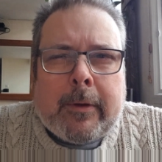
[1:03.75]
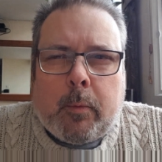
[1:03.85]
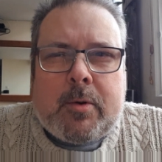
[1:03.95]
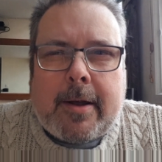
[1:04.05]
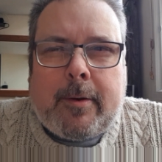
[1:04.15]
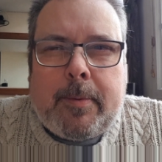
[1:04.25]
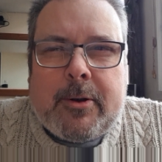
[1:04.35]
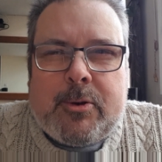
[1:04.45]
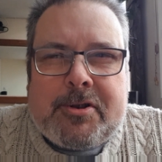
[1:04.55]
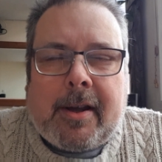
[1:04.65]
which I think will be
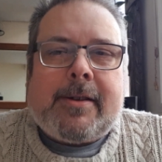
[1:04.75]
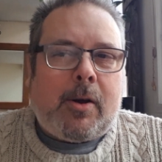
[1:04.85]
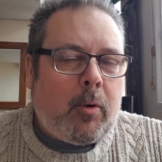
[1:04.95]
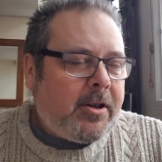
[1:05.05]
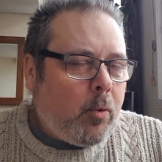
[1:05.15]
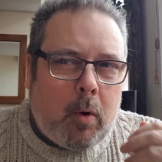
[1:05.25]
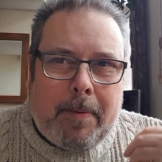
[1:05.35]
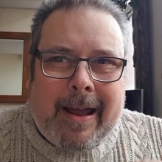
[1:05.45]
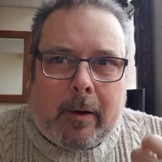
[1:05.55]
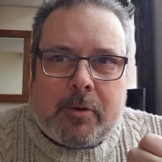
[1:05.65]
interesting. So what it's all
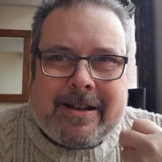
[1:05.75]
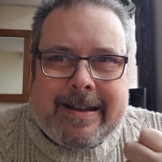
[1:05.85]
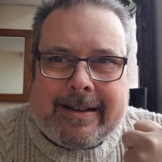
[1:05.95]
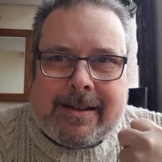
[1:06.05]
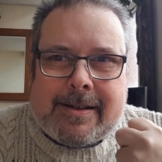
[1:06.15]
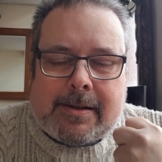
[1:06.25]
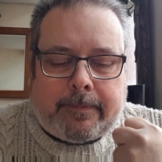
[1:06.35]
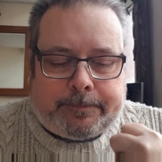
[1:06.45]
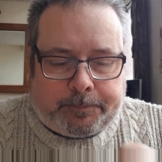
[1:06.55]
about is